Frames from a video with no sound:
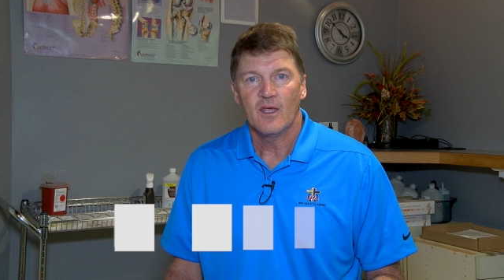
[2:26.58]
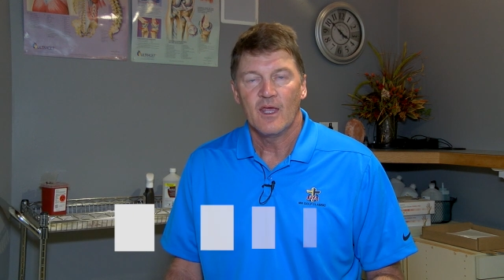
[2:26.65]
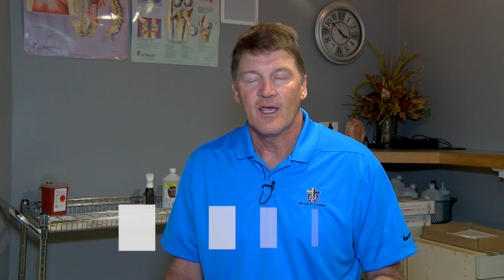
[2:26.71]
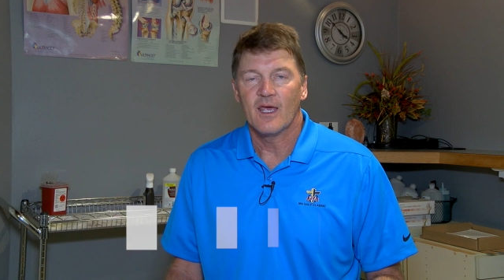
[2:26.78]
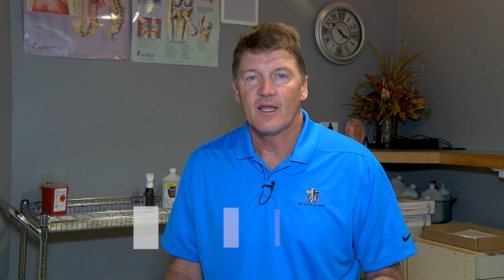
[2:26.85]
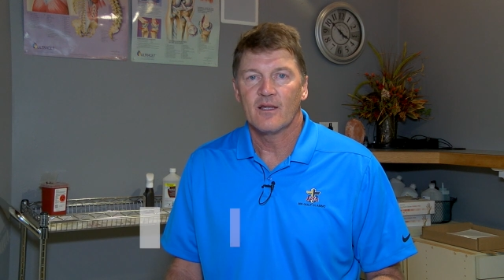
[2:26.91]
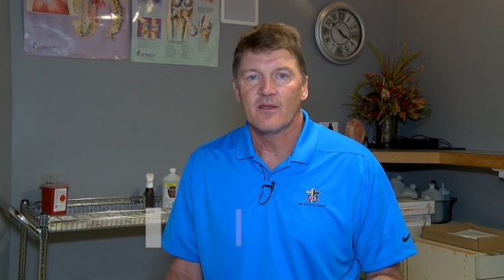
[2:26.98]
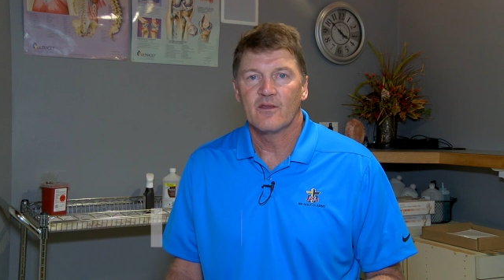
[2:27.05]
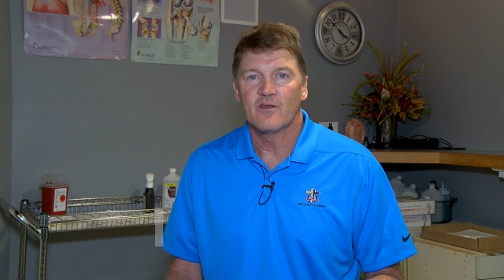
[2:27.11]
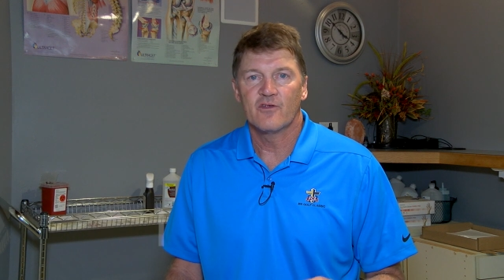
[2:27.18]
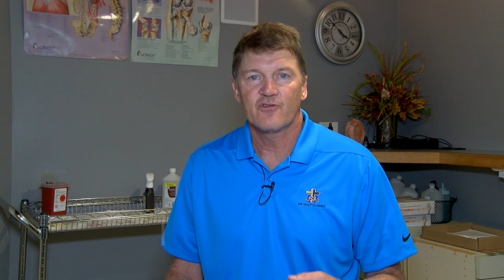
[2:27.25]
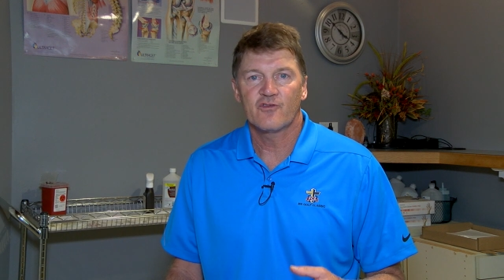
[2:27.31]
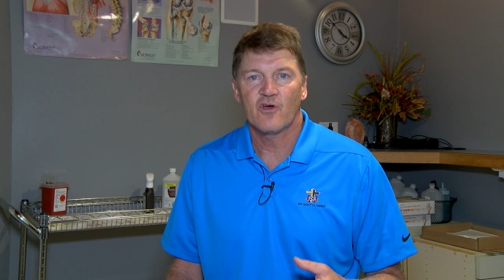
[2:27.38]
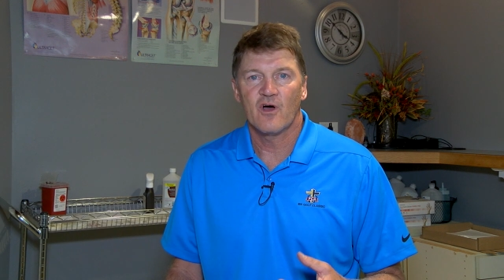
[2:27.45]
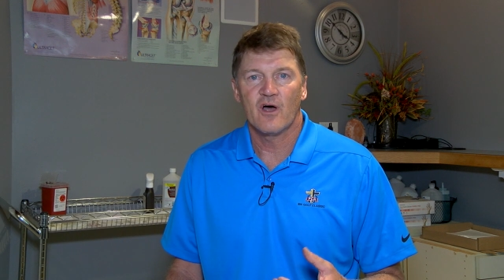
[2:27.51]
and
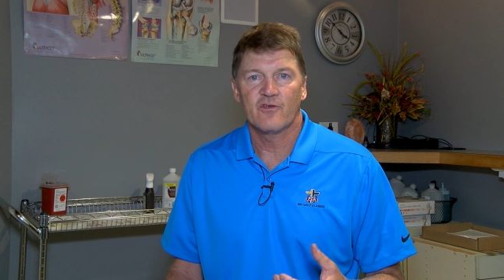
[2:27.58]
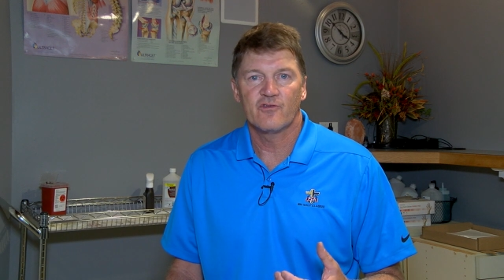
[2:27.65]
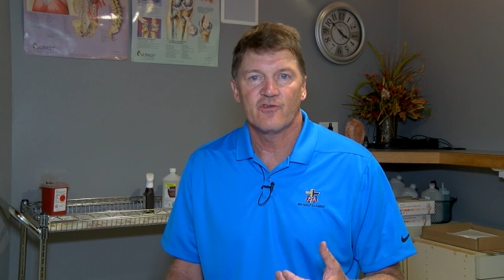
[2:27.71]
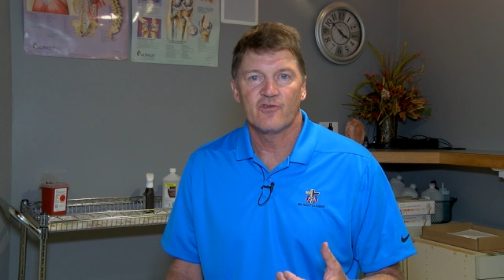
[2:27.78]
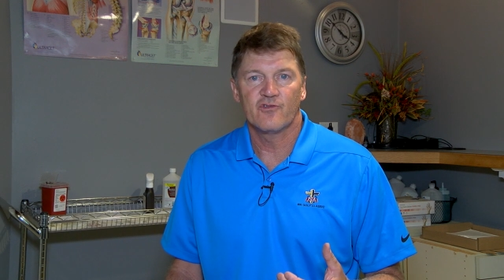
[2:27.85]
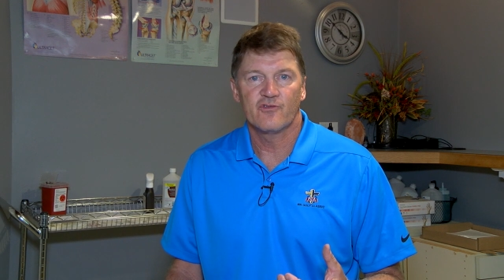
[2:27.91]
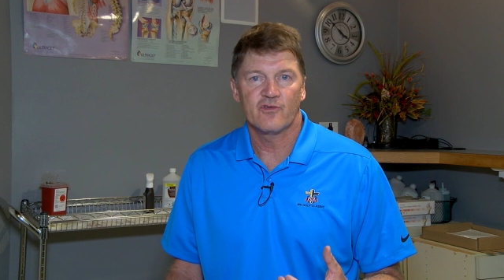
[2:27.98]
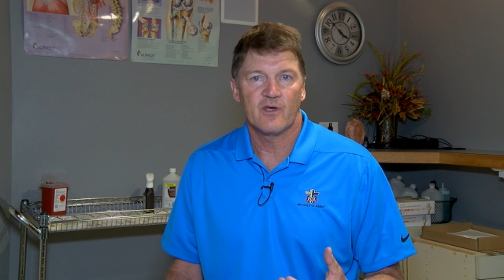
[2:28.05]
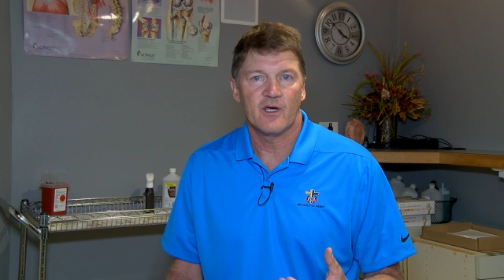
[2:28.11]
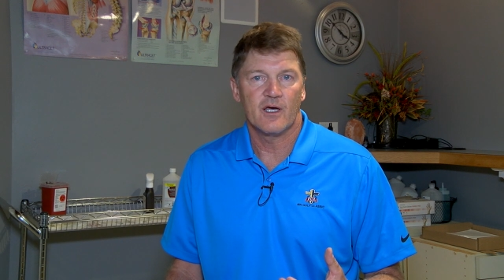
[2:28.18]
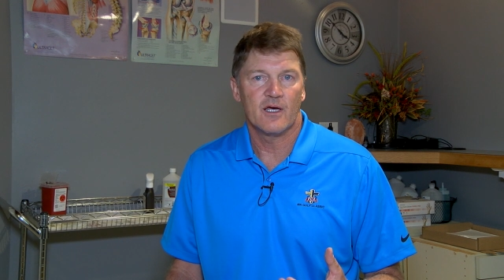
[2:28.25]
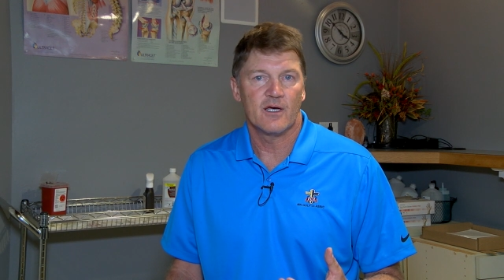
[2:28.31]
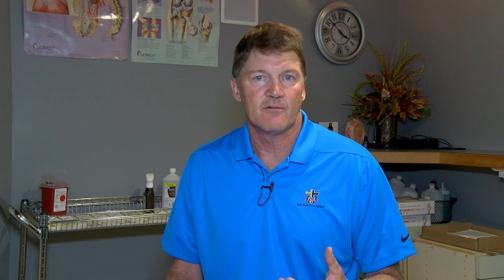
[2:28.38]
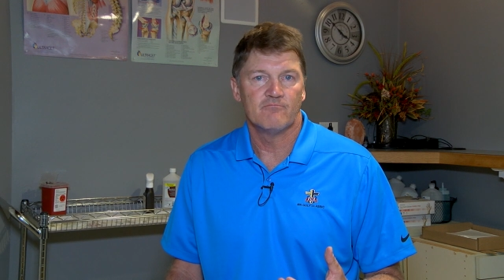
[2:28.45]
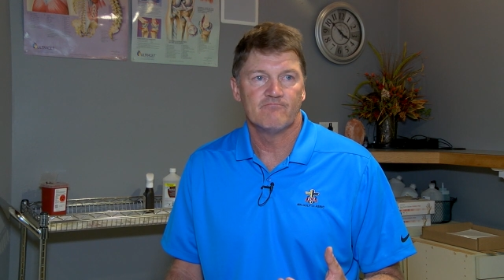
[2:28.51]
this causes
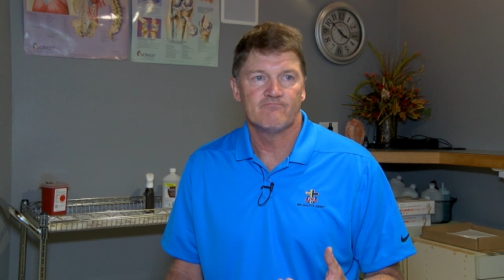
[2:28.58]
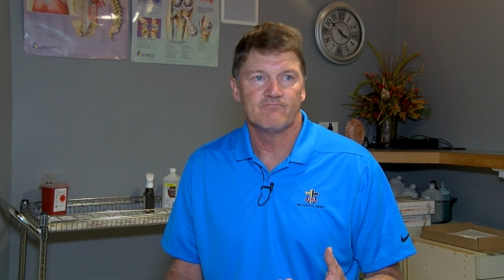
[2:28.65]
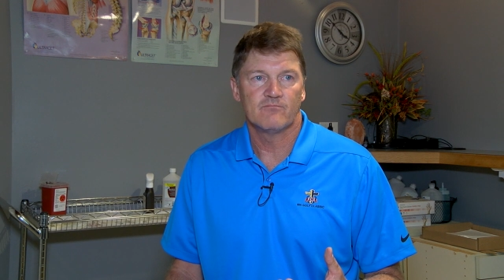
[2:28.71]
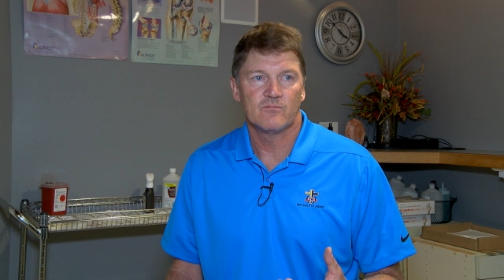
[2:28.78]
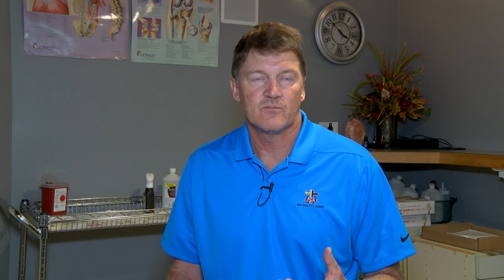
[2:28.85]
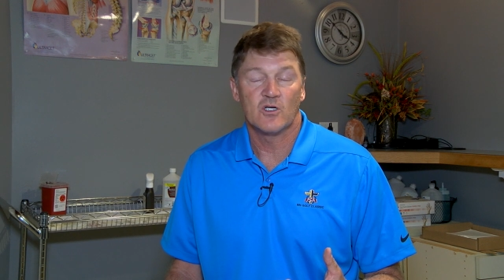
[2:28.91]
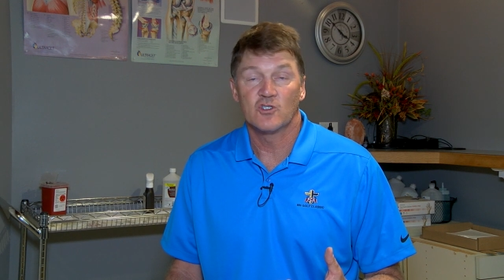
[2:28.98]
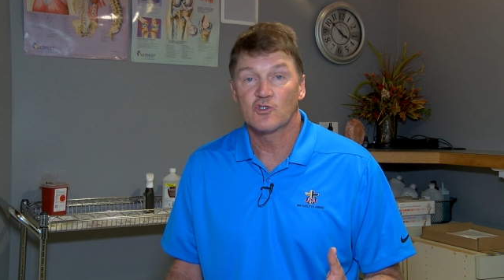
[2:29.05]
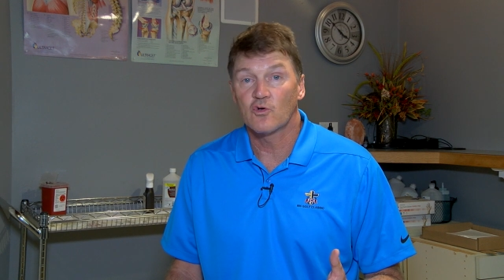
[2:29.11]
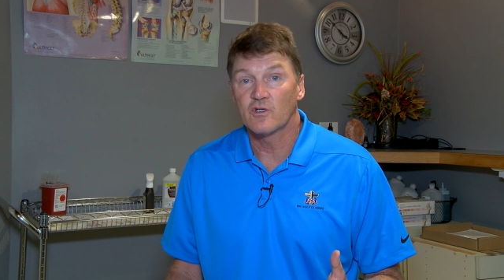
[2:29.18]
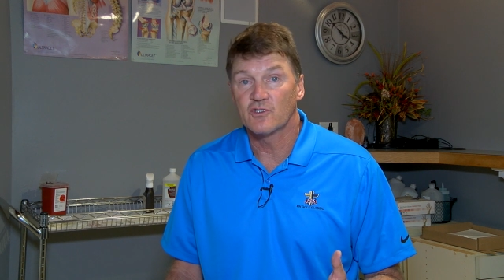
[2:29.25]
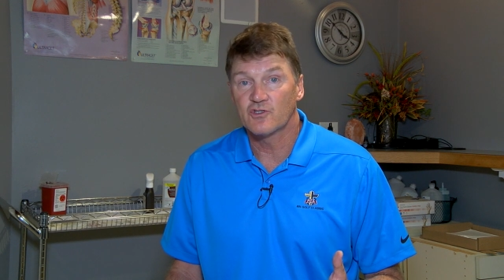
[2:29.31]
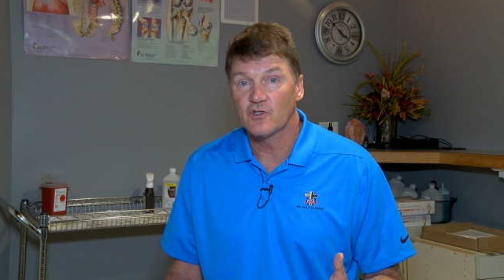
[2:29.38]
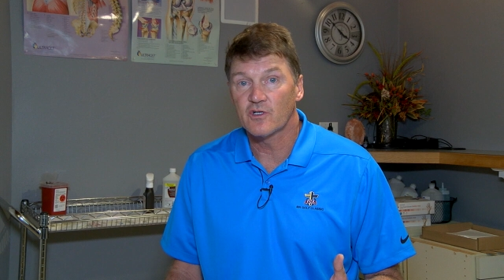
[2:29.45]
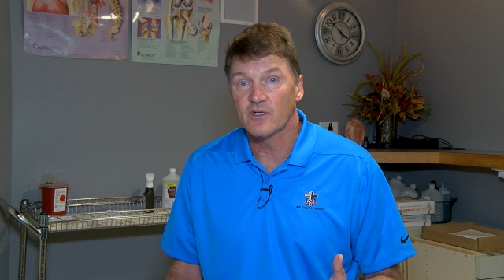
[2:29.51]
a
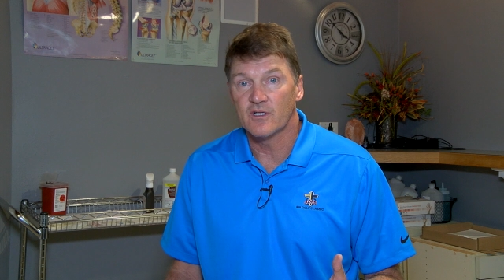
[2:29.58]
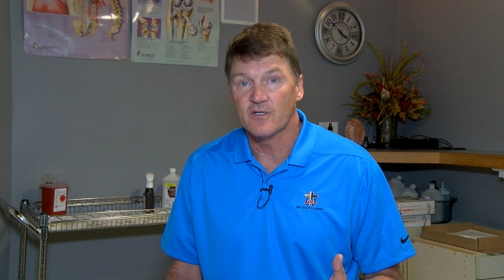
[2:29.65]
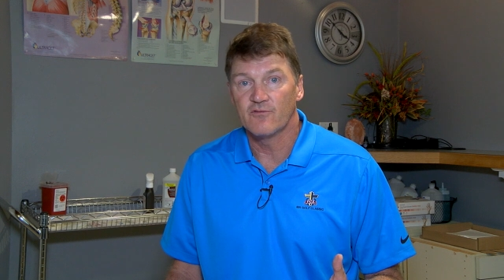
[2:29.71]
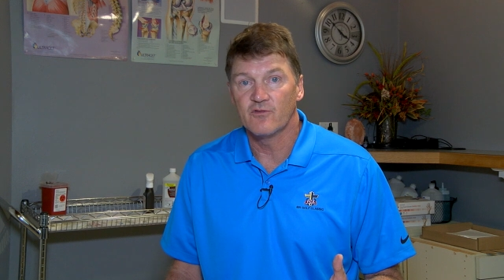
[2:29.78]
short circuit,